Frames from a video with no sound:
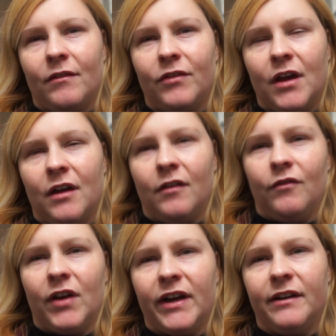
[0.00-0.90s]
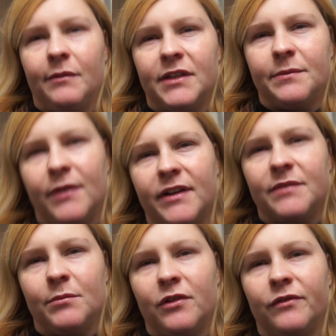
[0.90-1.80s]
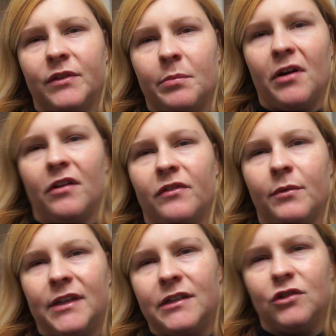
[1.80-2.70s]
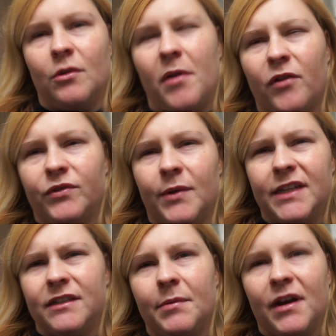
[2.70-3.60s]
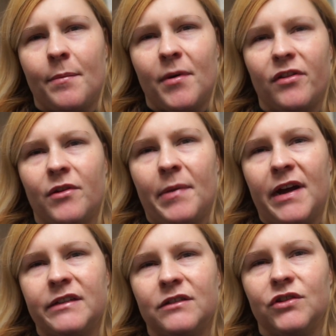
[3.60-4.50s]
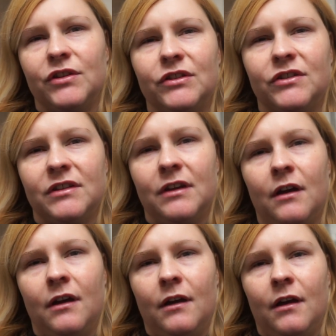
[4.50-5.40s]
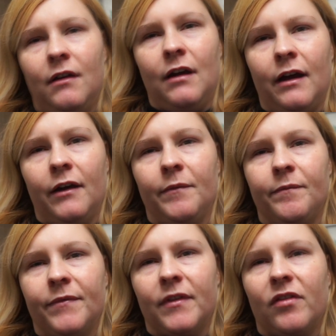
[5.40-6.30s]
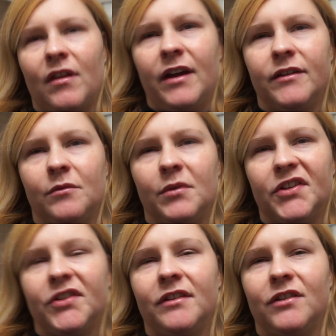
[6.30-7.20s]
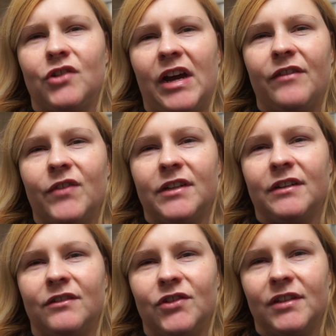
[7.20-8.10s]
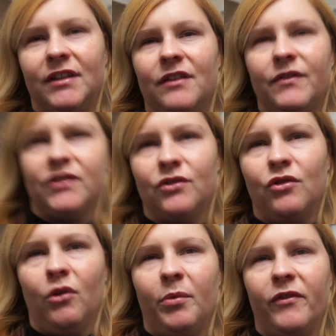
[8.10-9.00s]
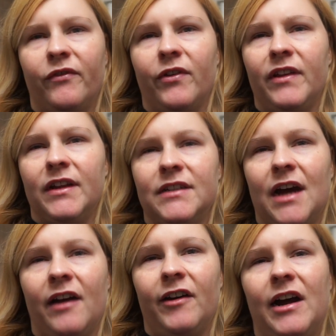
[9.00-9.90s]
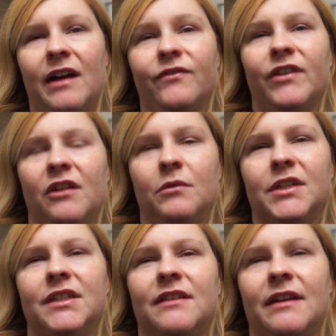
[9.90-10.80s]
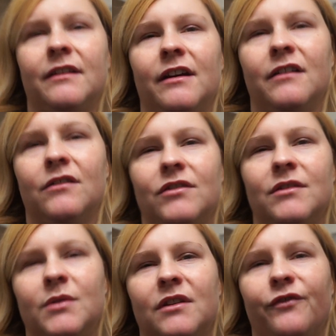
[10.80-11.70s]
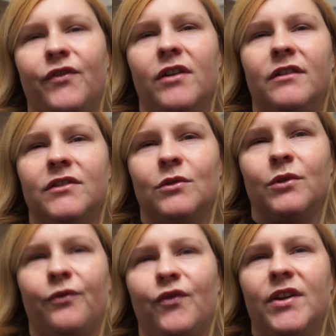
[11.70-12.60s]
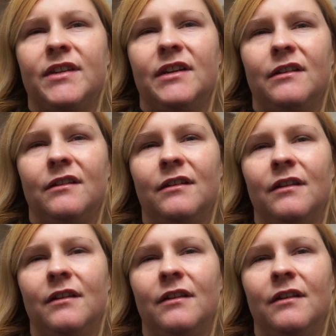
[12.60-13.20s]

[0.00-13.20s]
The ride was pretty smooth to Perth. We had to stop off twice to pick up other passengers. Kind of wish the driver didn't just leave his door open for the entire half an hour I was sitting there, because I was at the front, so it was freezing,